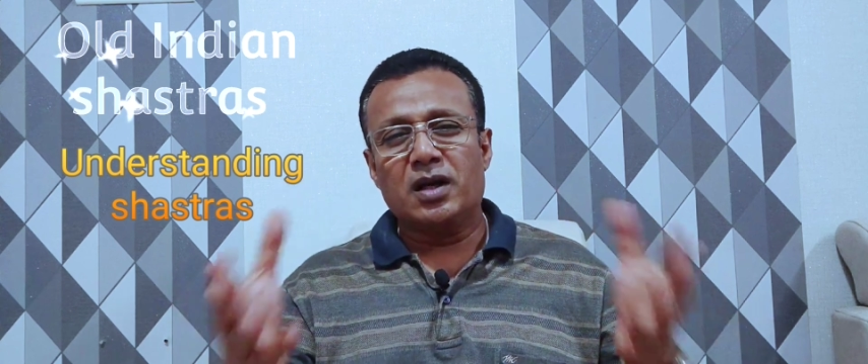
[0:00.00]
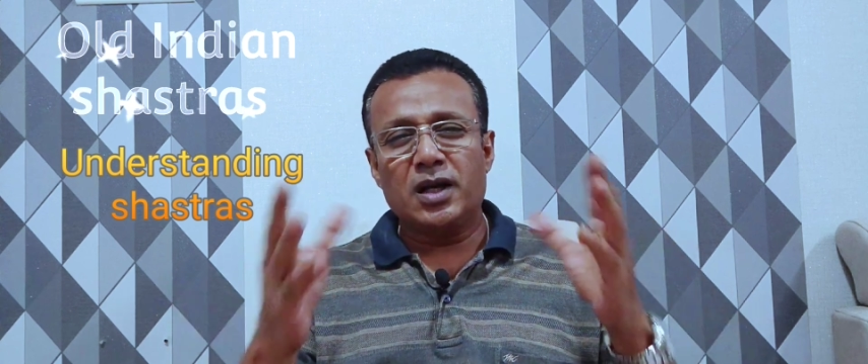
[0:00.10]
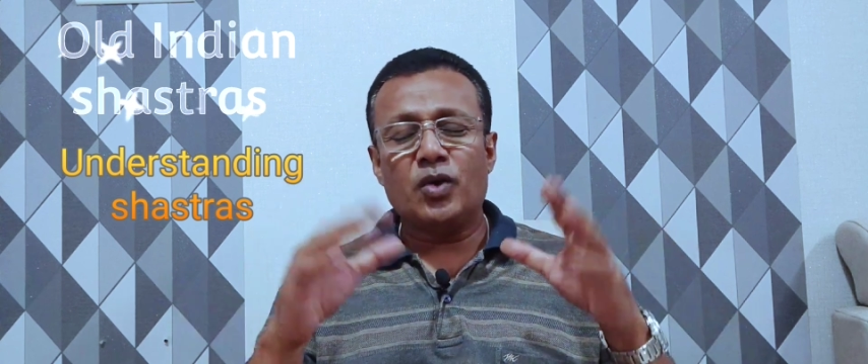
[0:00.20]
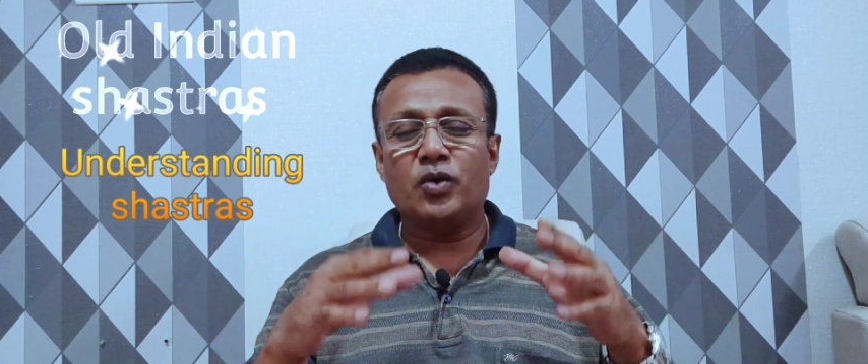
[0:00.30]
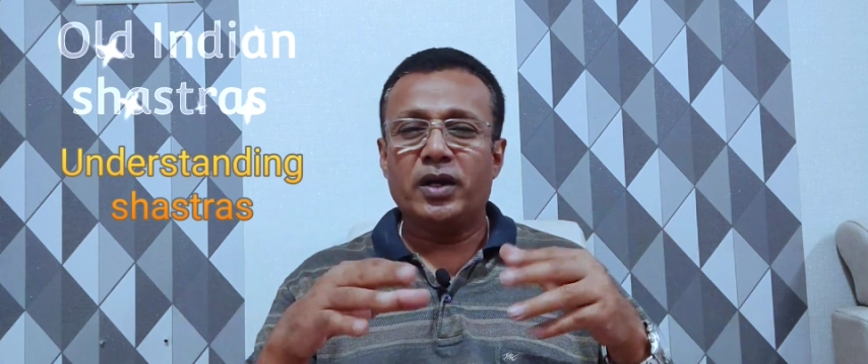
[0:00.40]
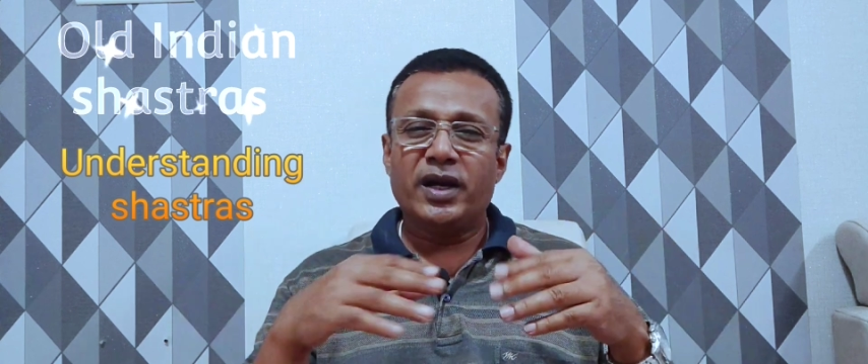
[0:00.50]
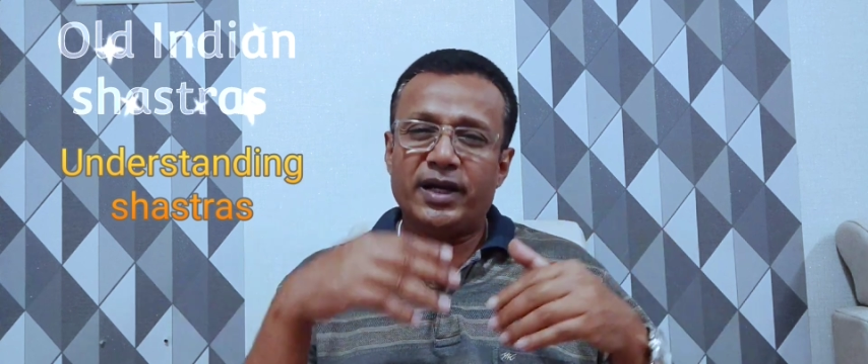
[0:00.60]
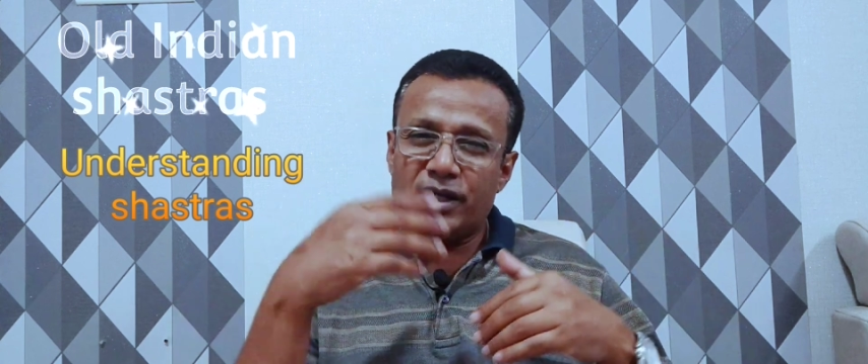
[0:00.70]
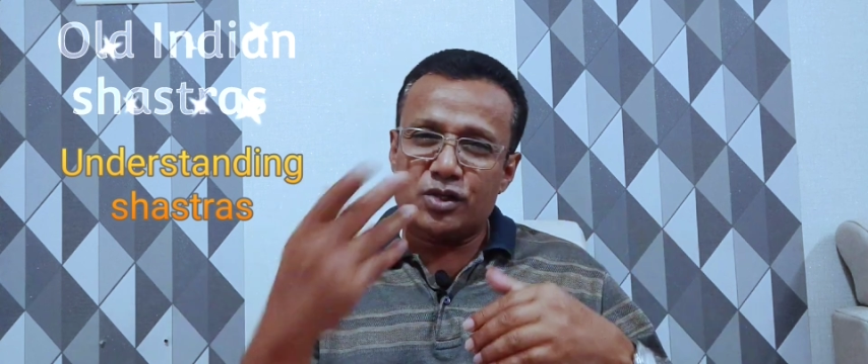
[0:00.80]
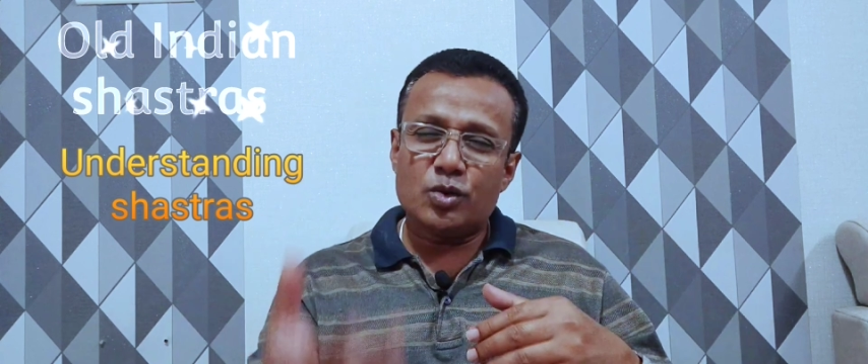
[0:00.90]
Now,
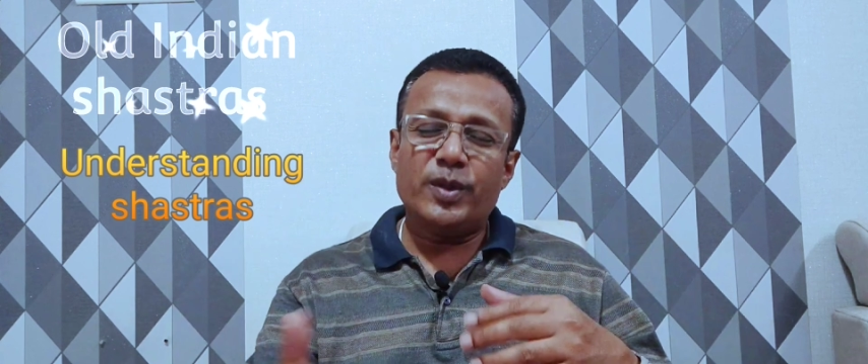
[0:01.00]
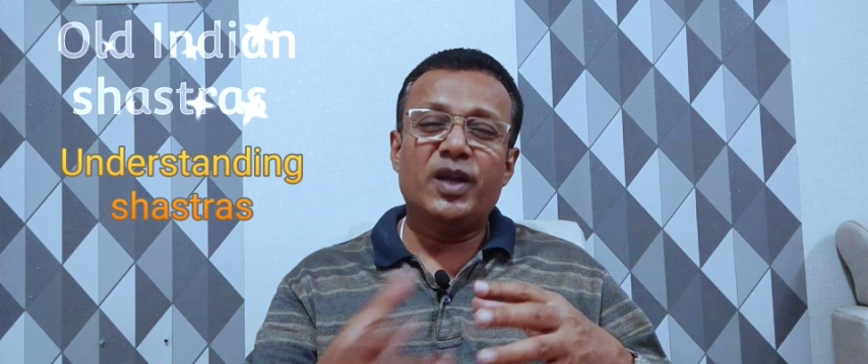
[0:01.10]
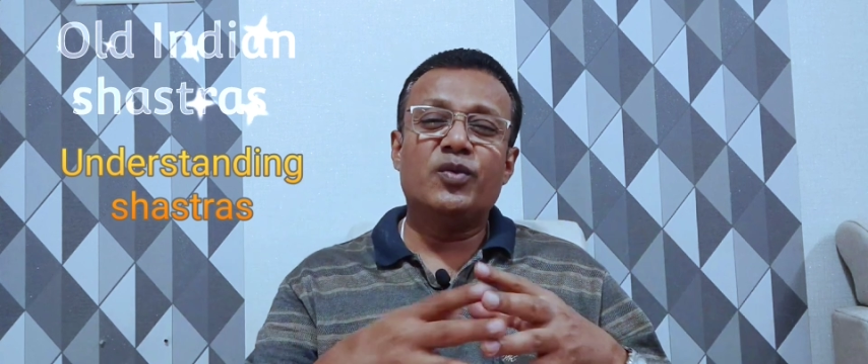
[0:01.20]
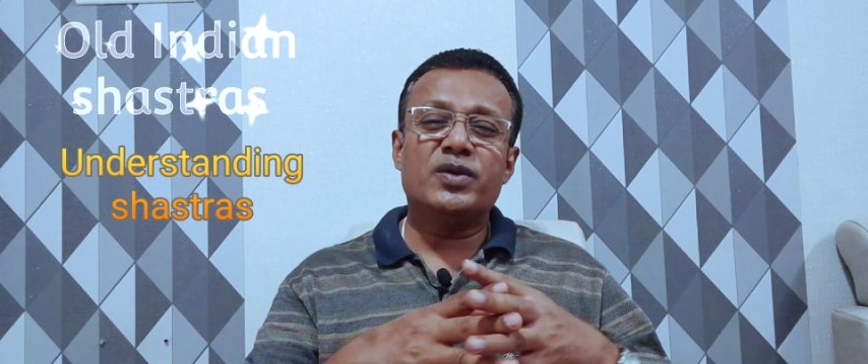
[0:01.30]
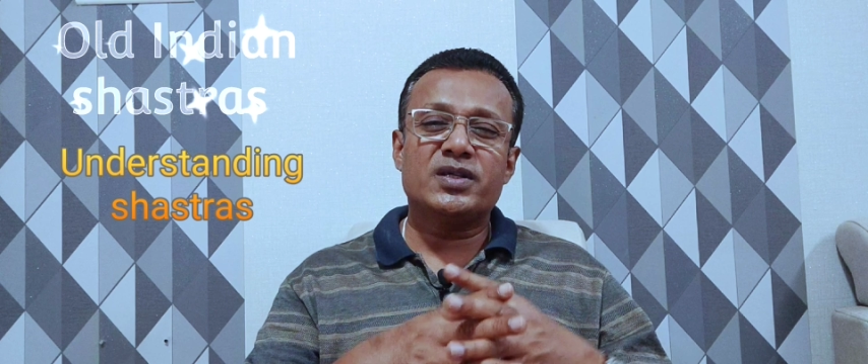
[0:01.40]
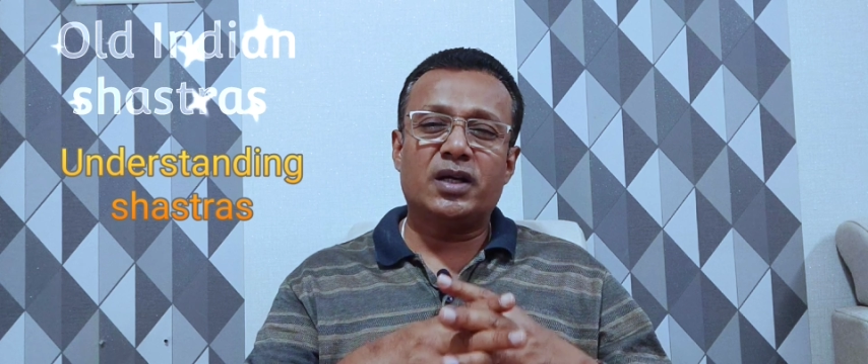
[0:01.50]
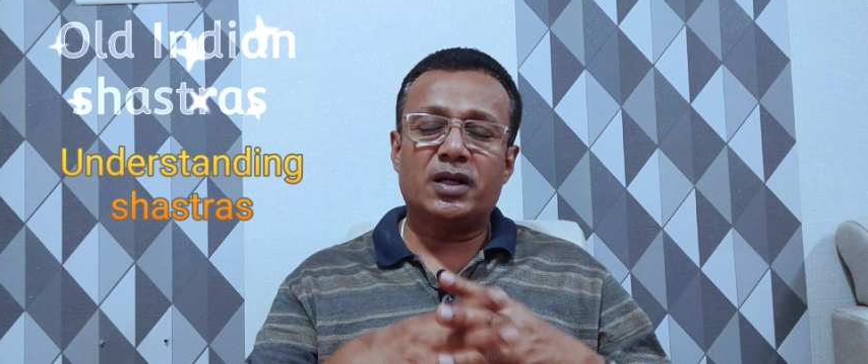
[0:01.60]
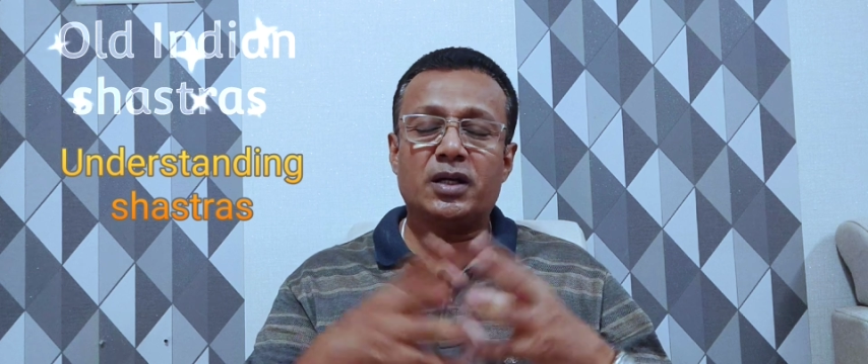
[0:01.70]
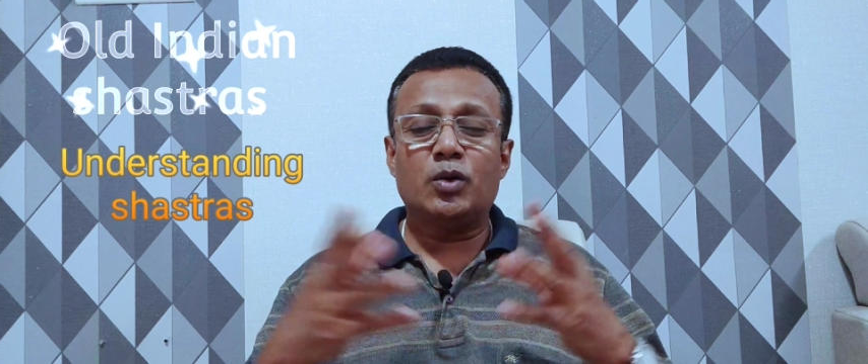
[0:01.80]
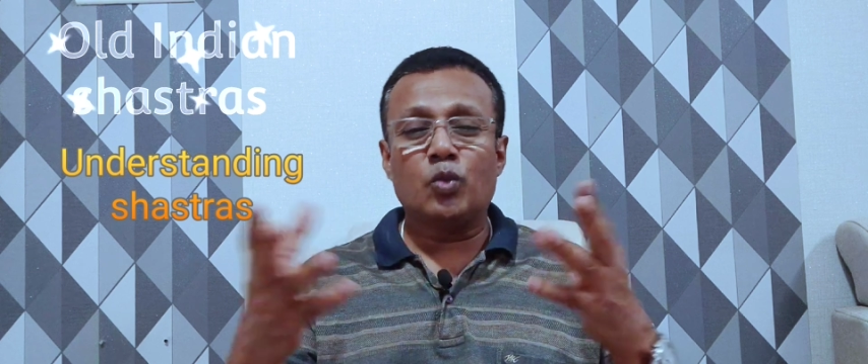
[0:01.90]
it is to be investigated